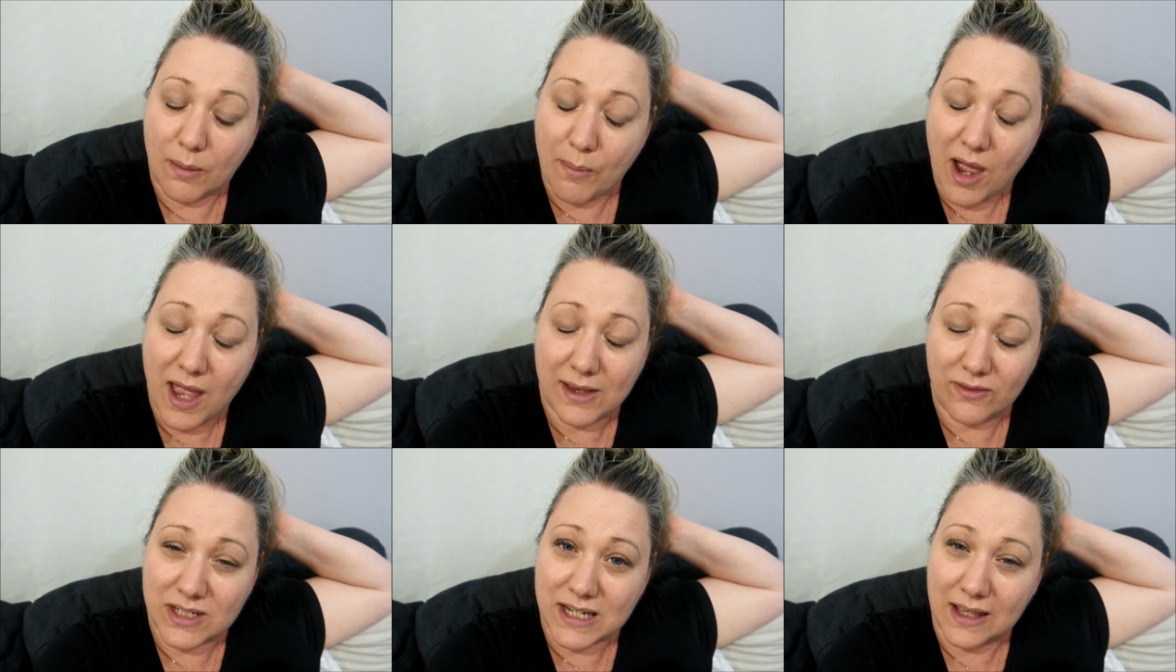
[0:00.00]
I might
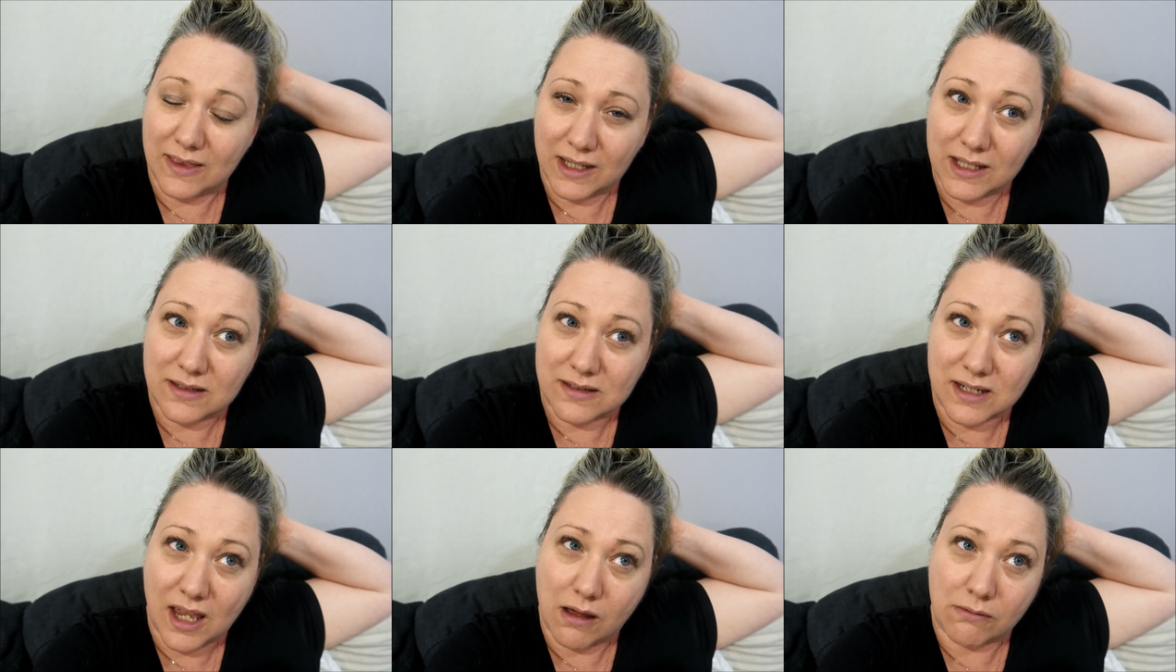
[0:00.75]
even take the
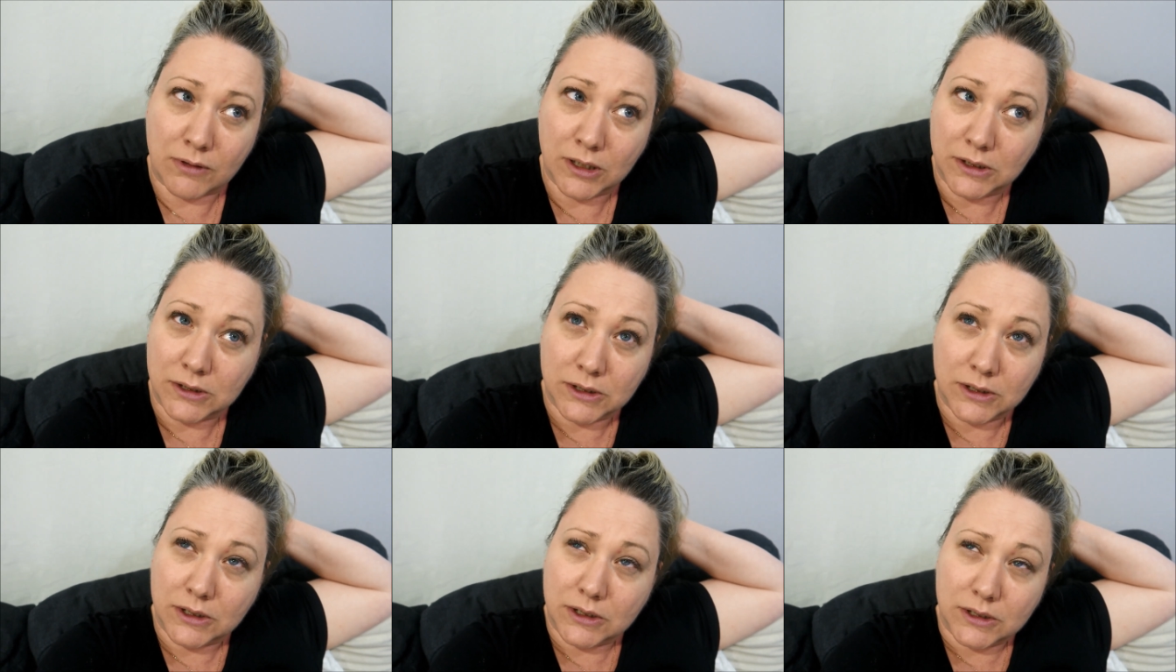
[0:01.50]
kids down
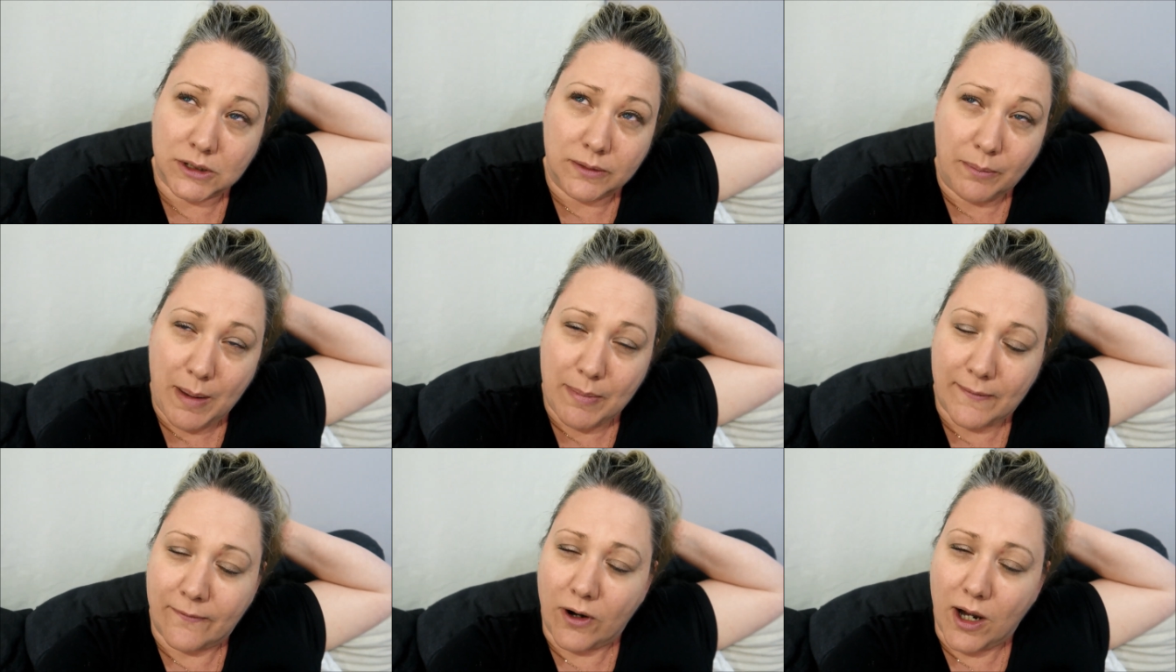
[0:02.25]

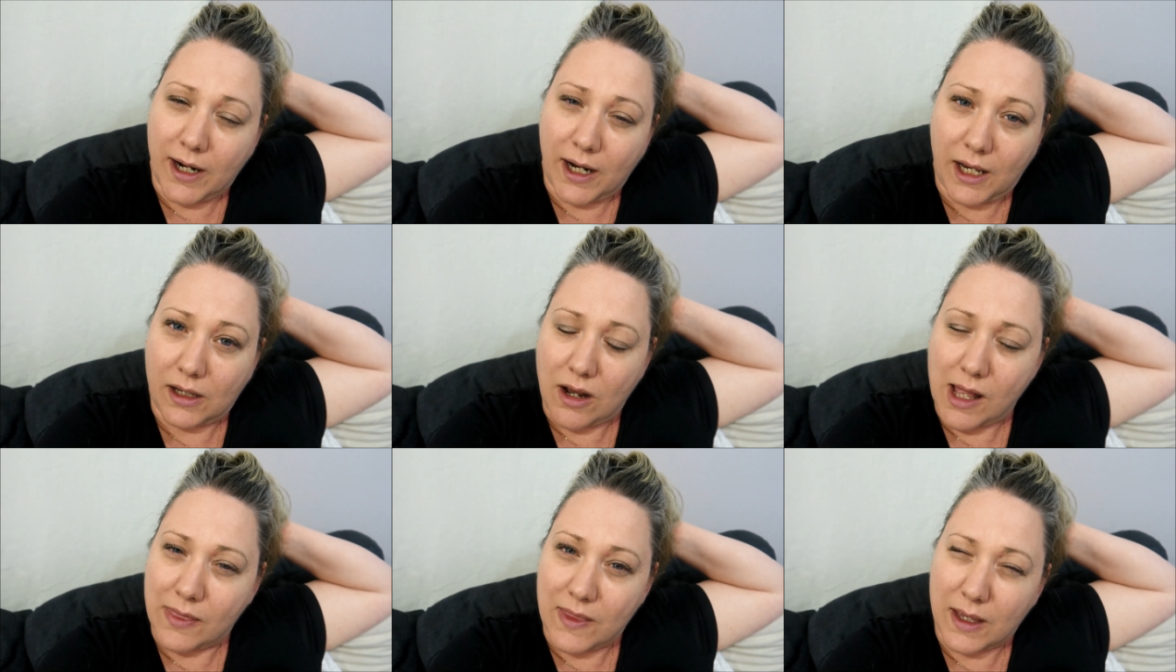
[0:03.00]
maybe Friday,
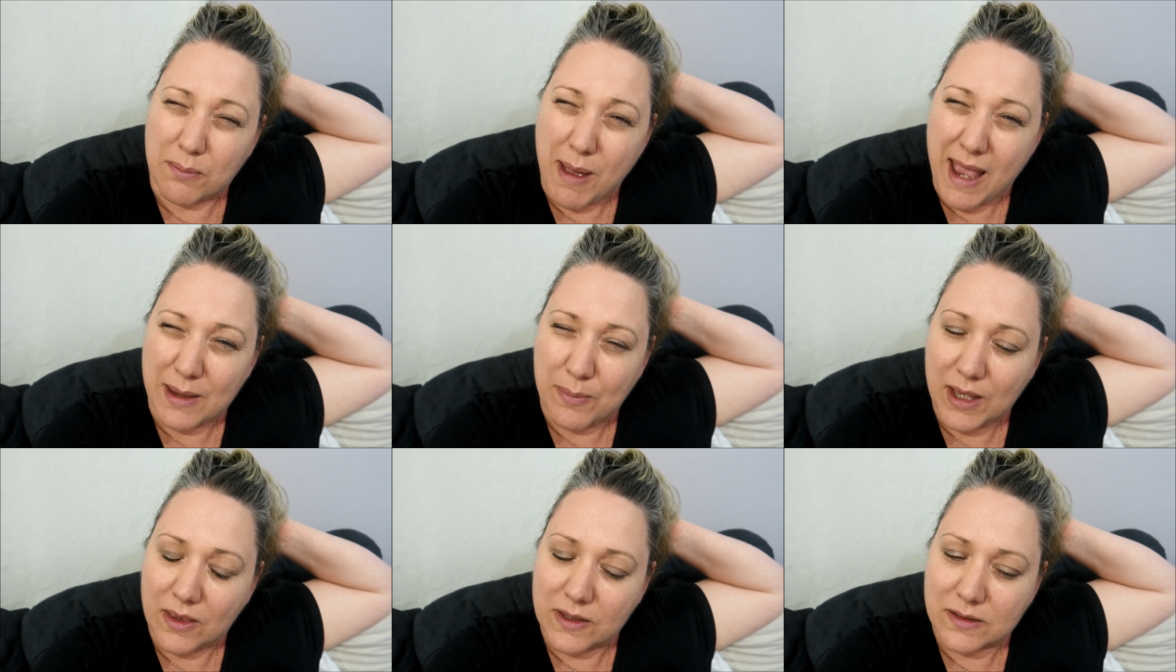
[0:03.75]
I think
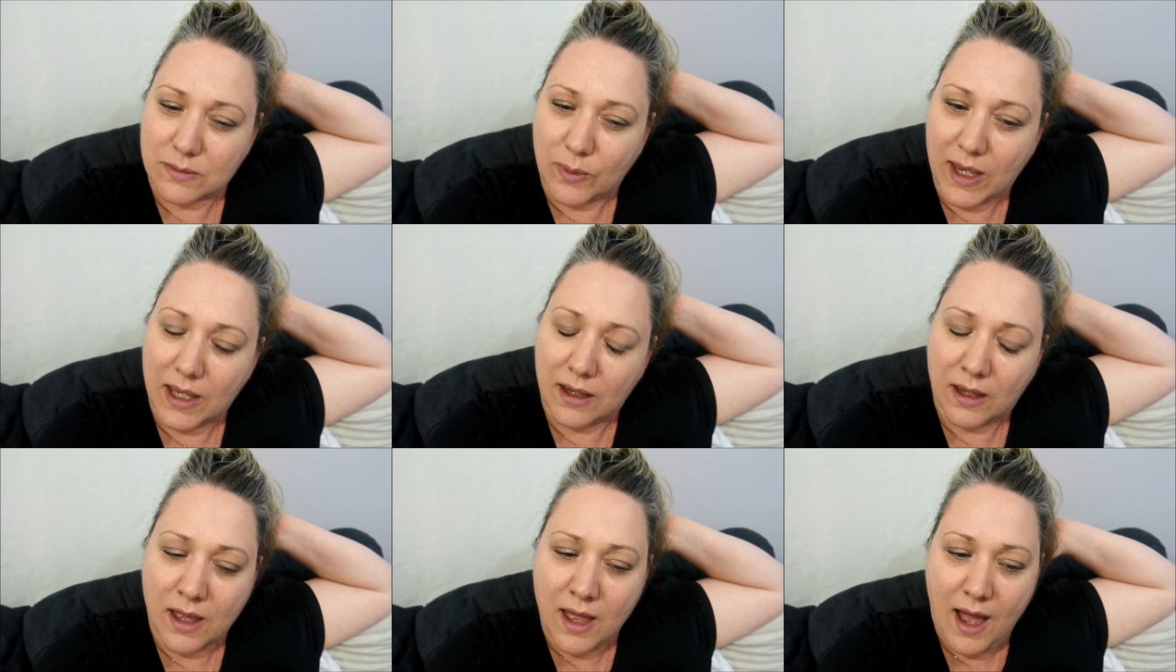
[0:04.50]
maybe this
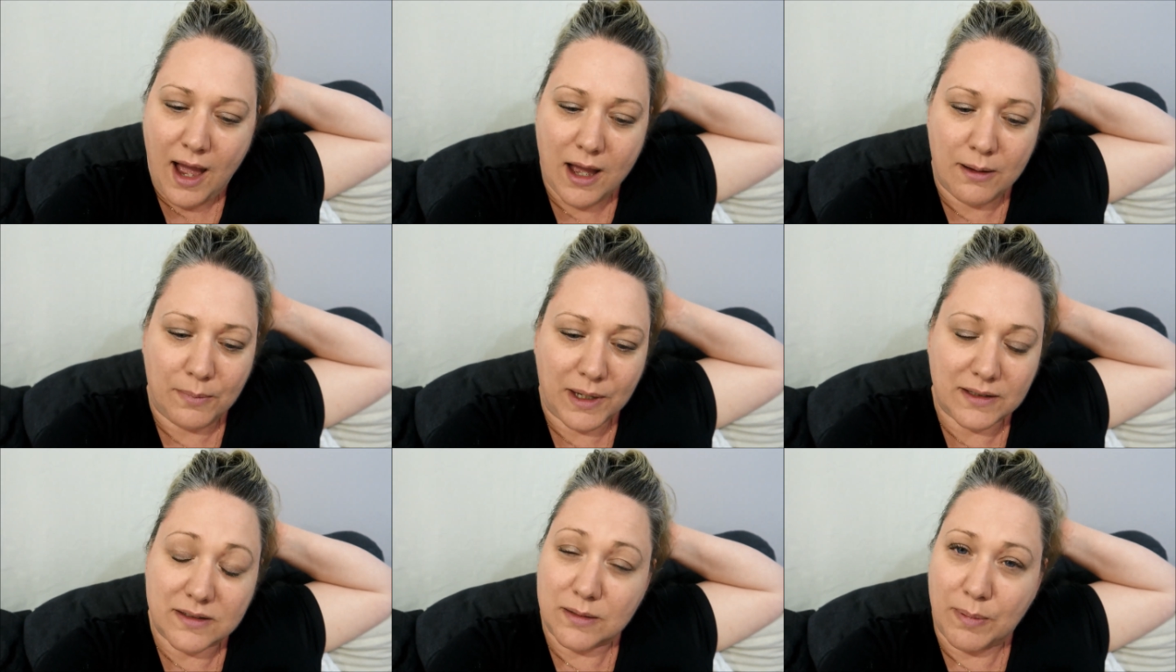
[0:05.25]
week,
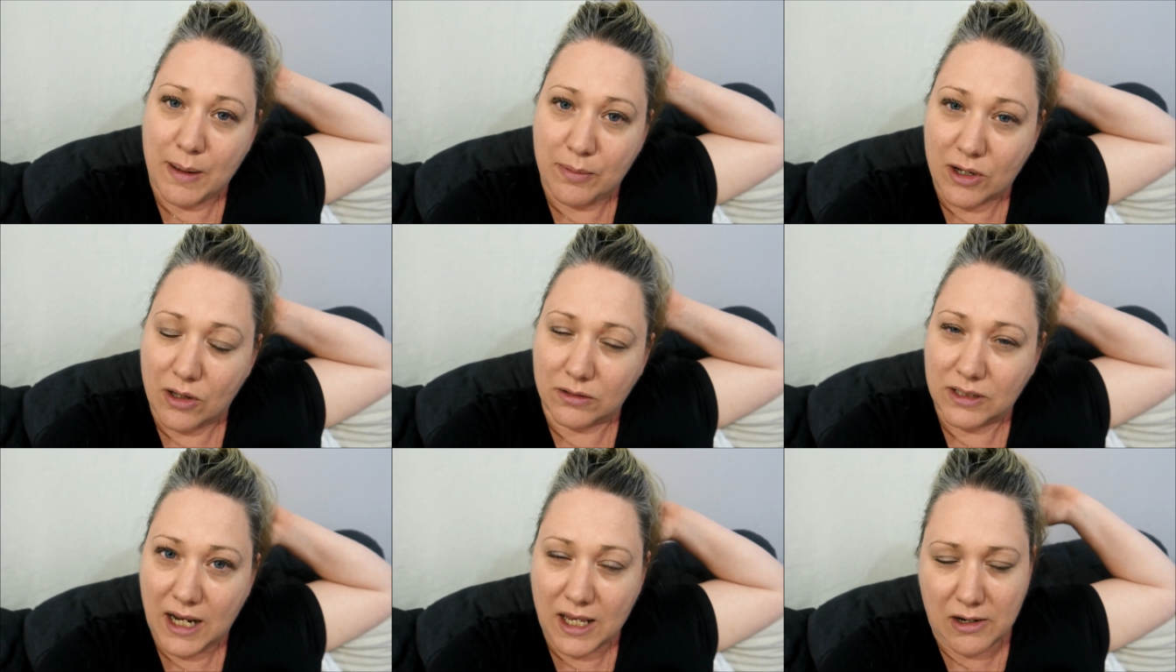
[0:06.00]
because it's a public
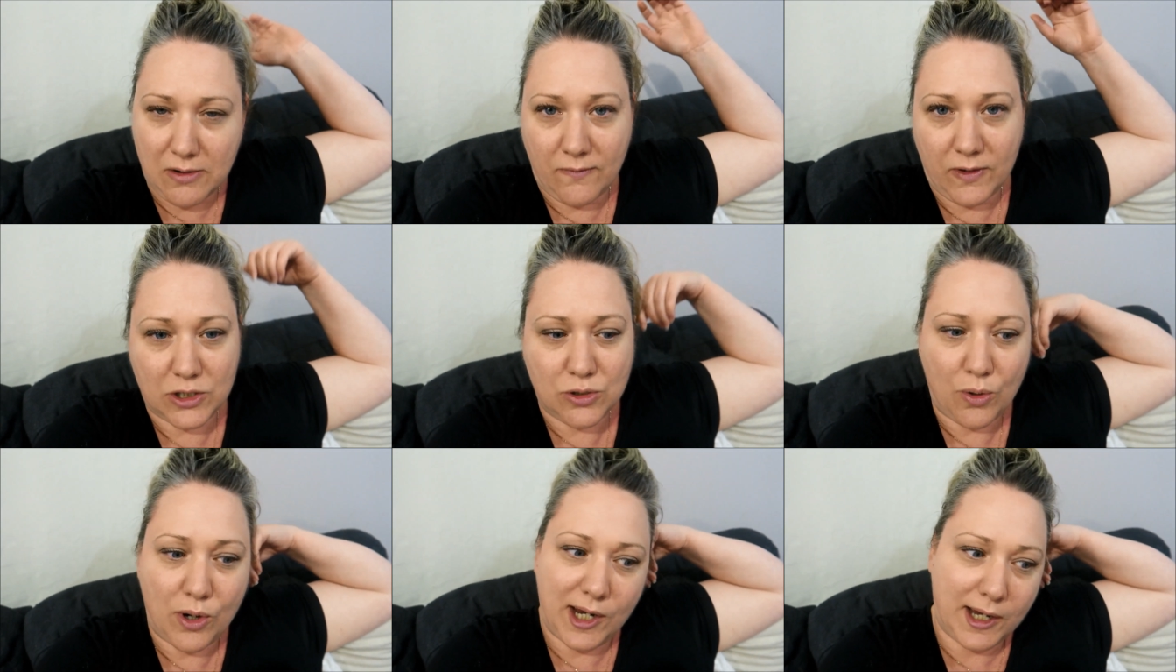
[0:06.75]
holiday here in
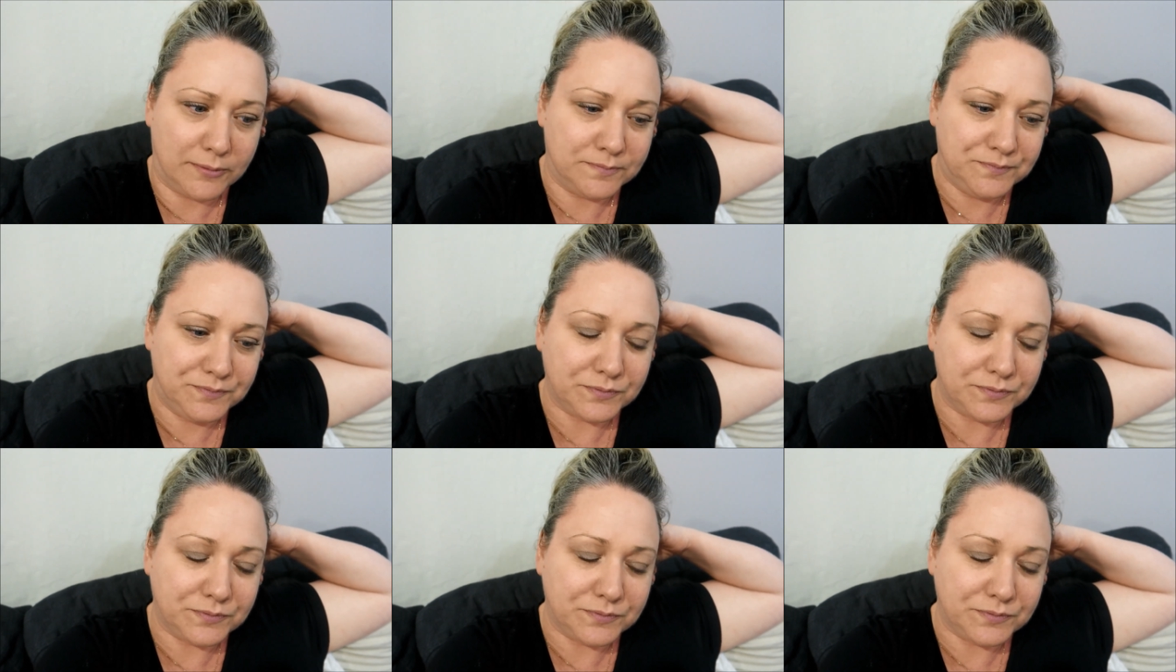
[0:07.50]
Victoria.